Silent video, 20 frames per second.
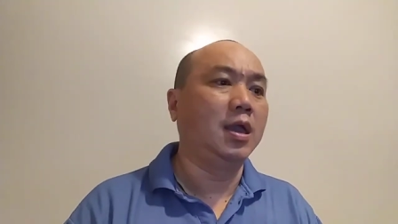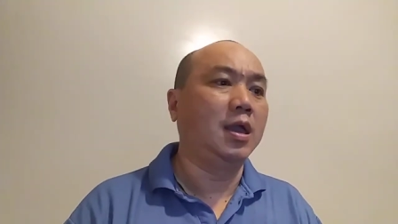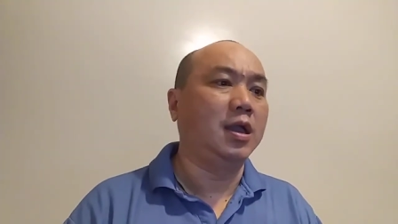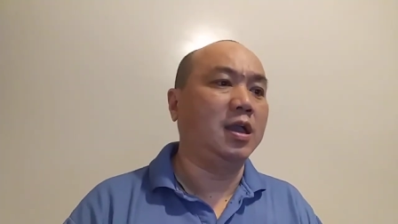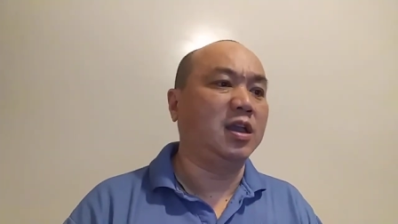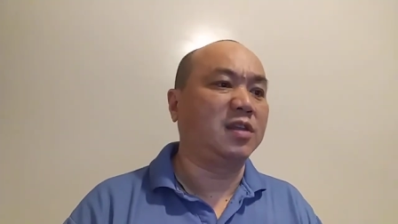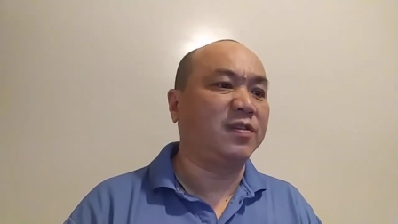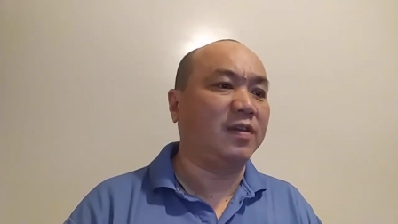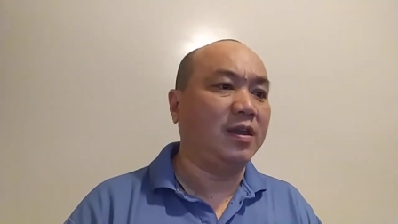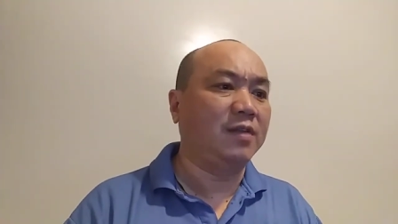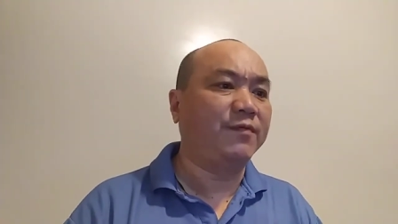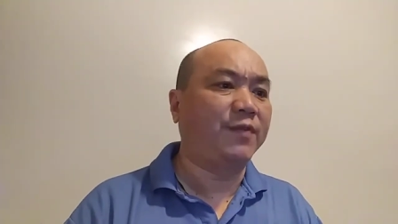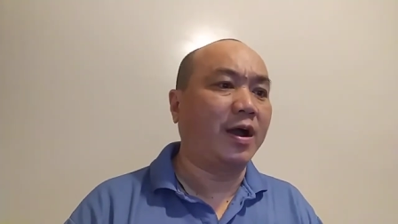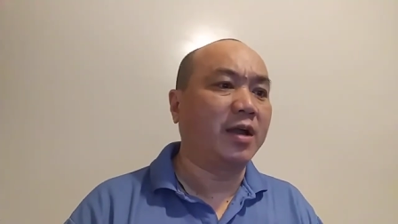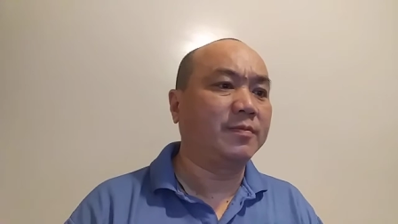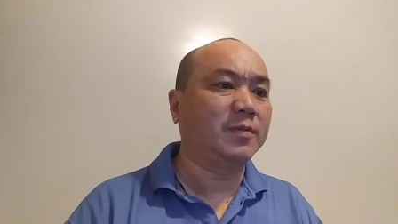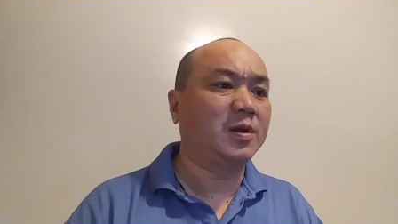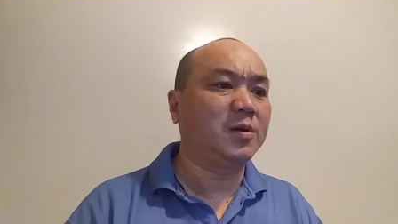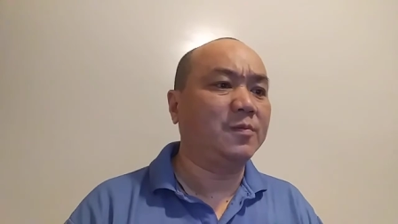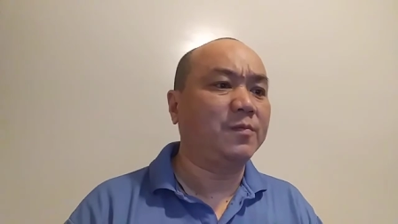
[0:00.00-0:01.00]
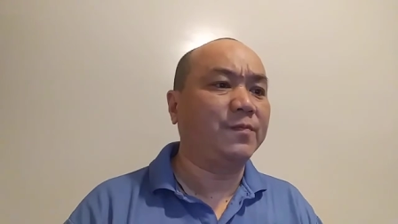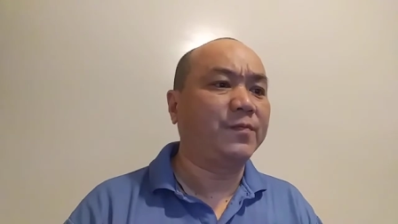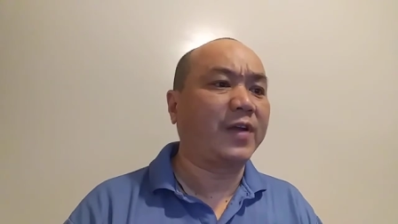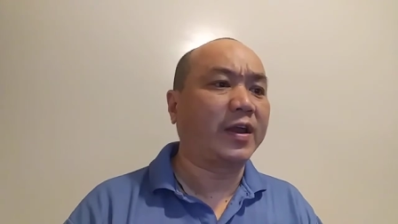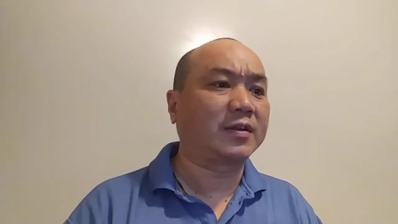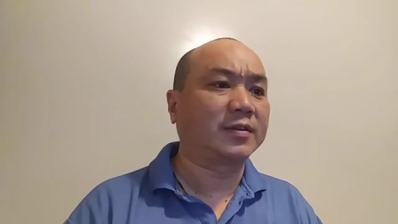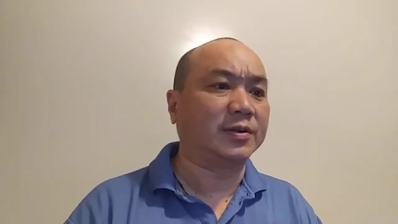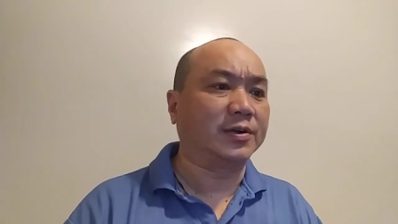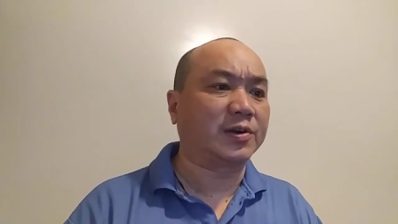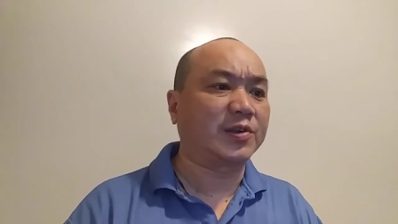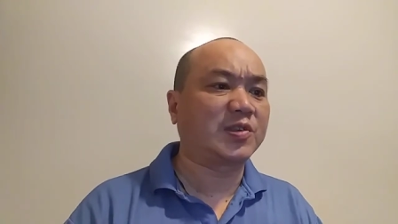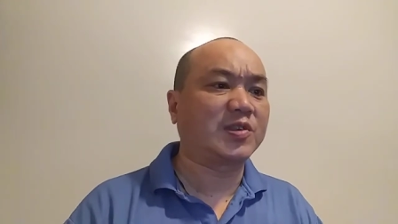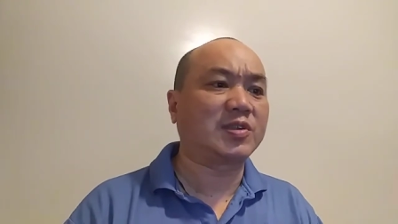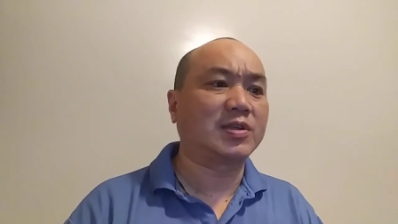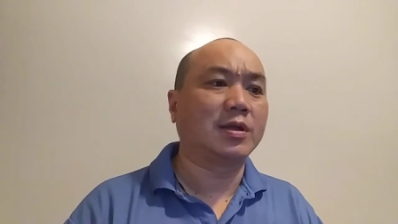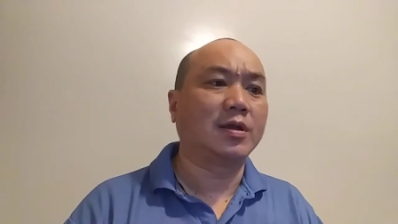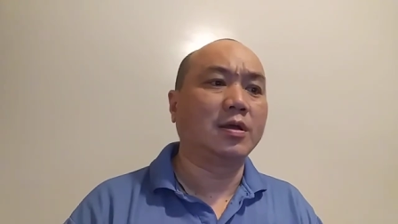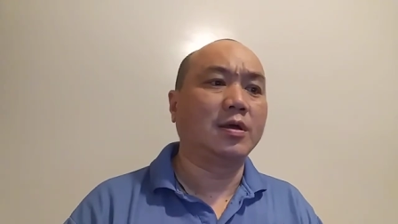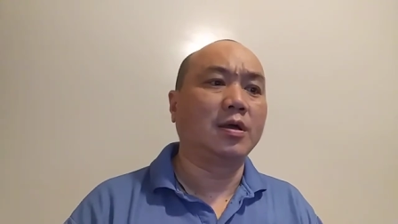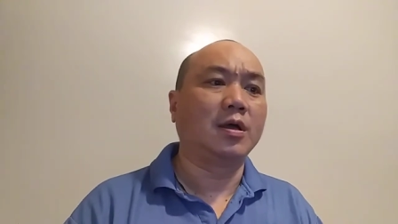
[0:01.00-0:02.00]
His environmental factors,
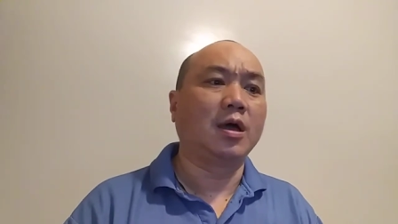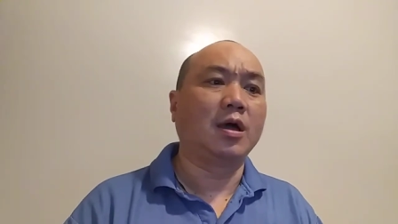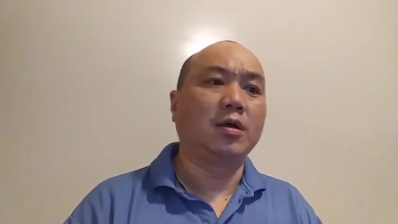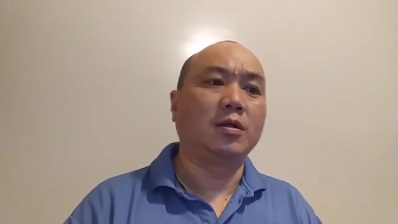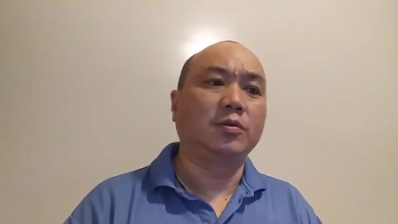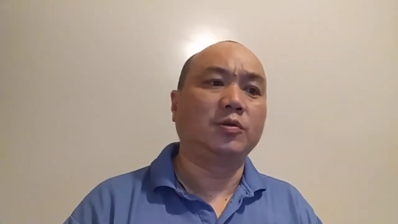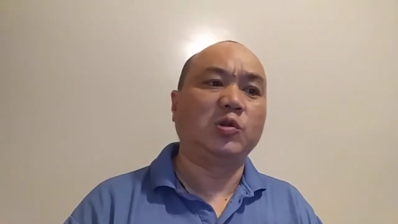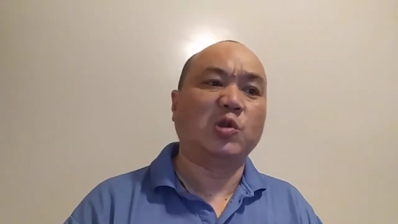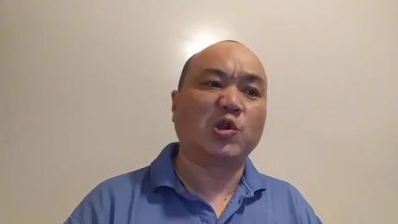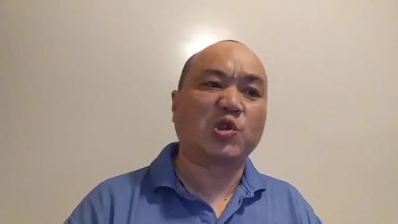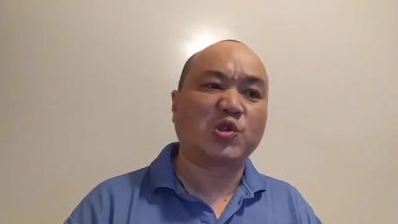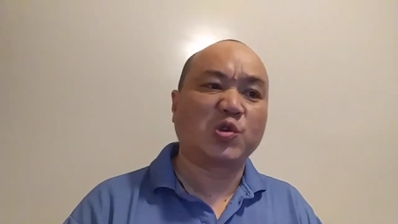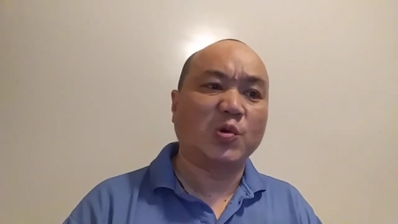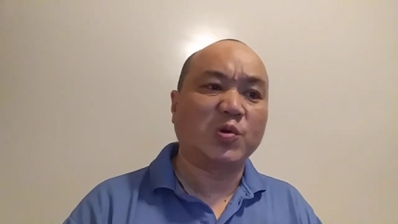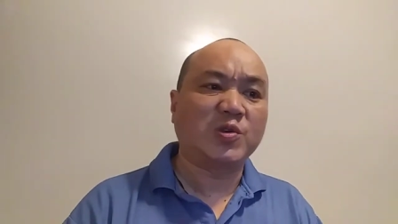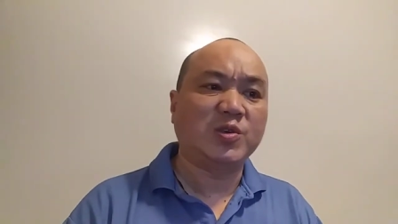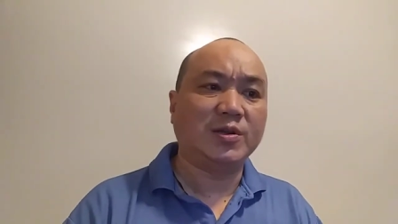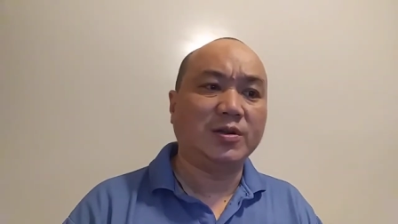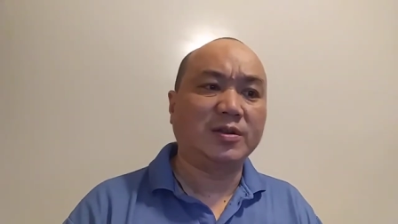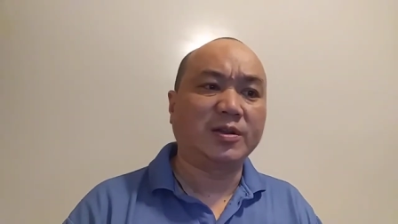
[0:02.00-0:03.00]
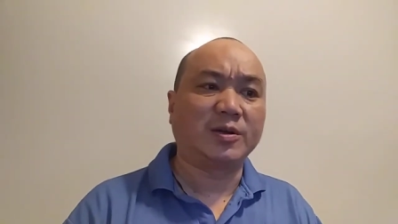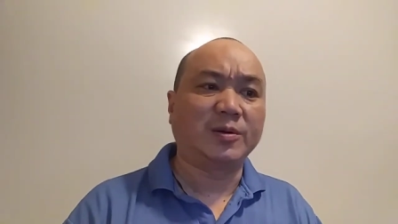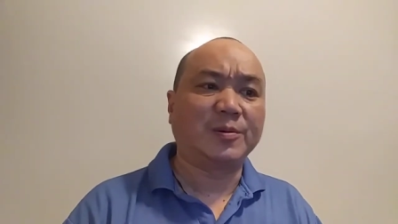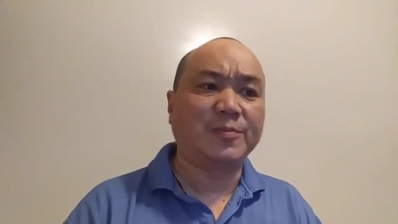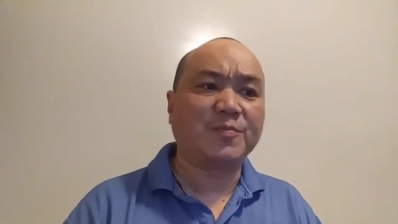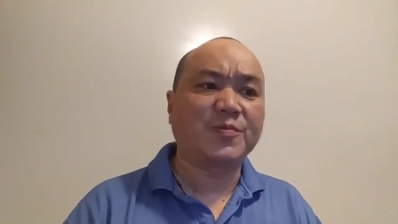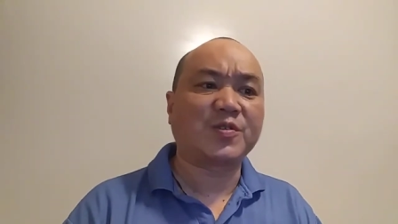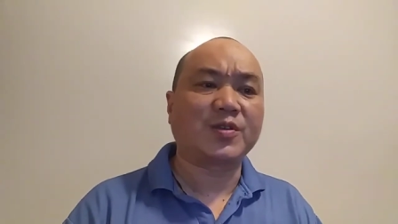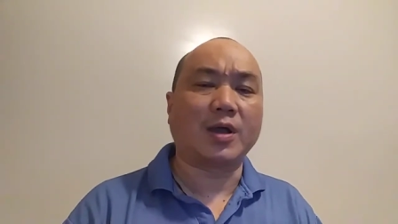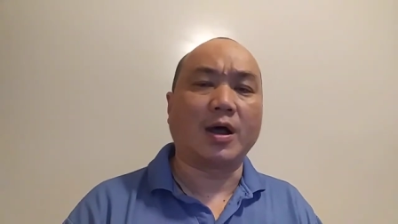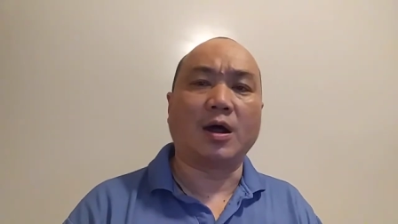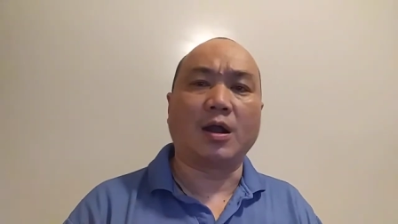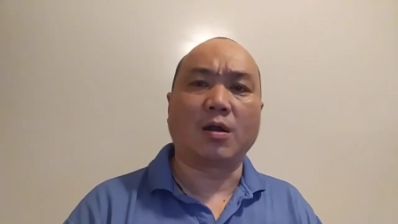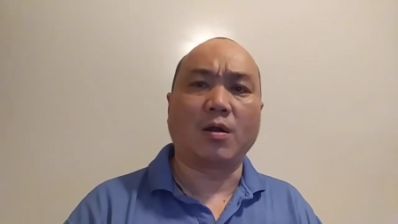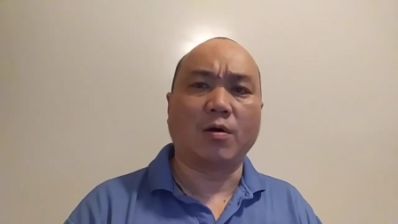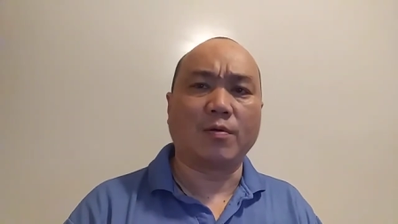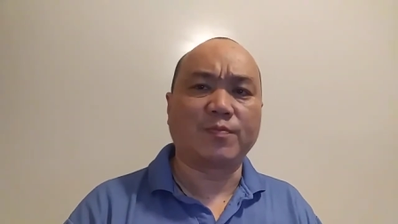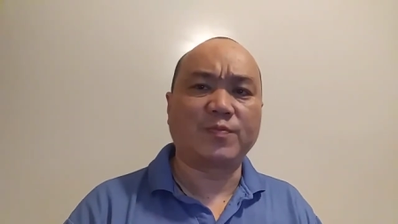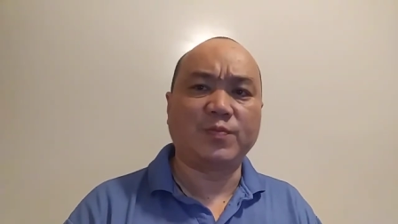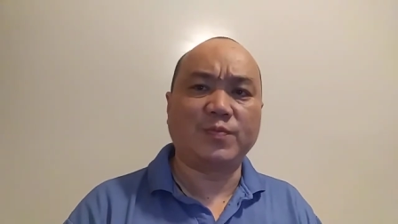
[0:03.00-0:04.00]
the social norms
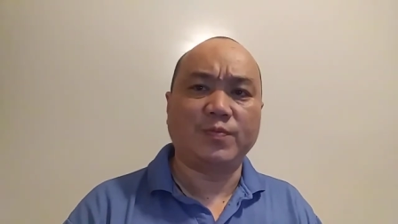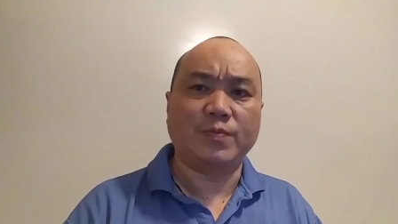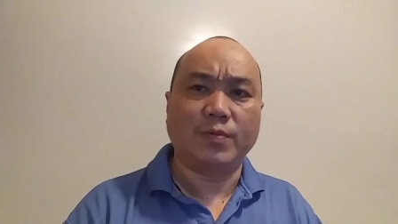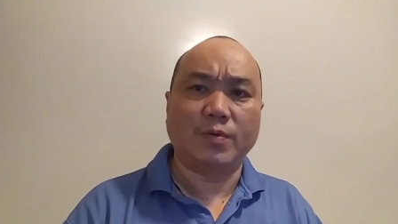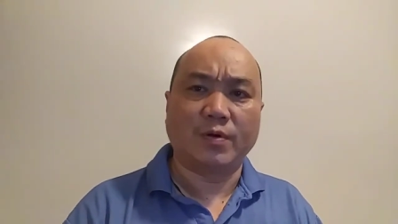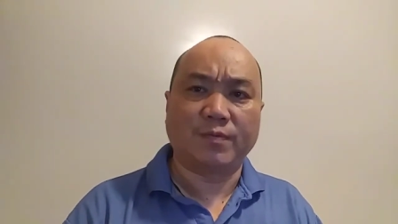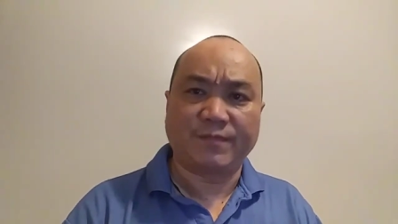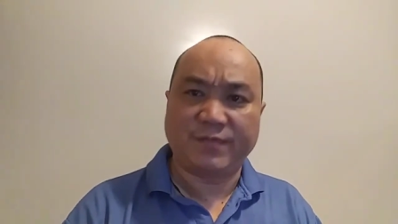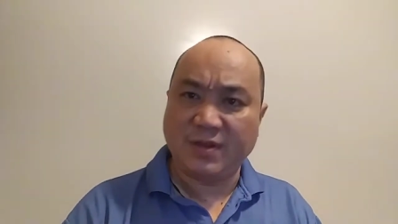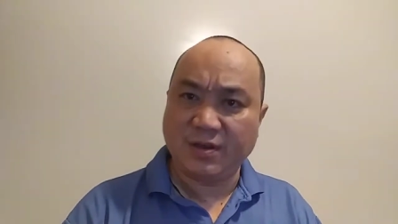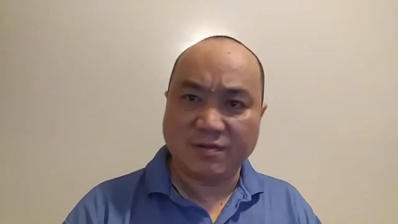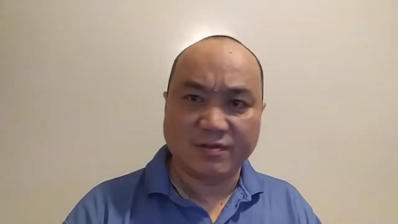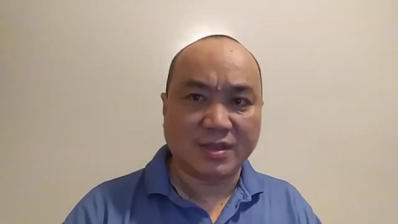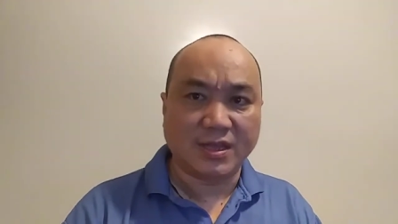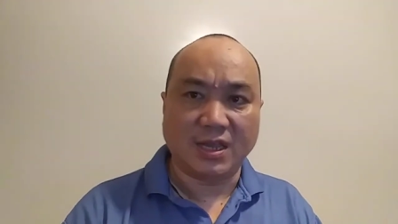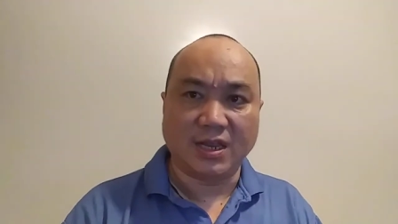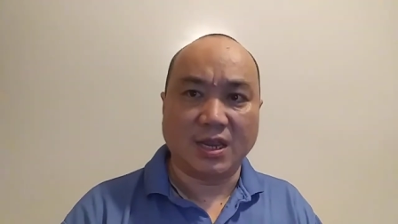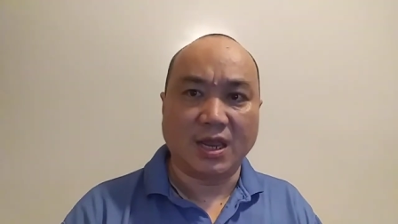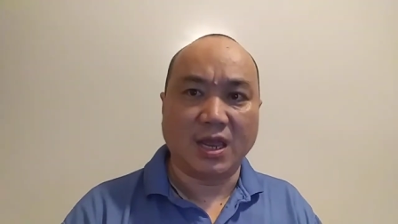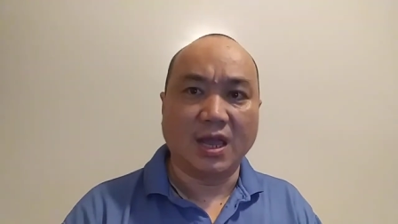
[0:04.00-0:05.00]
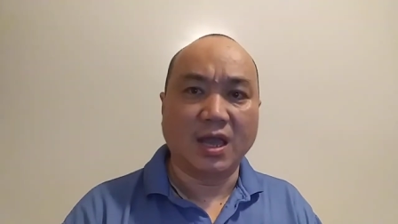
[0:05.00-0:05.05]
are obviously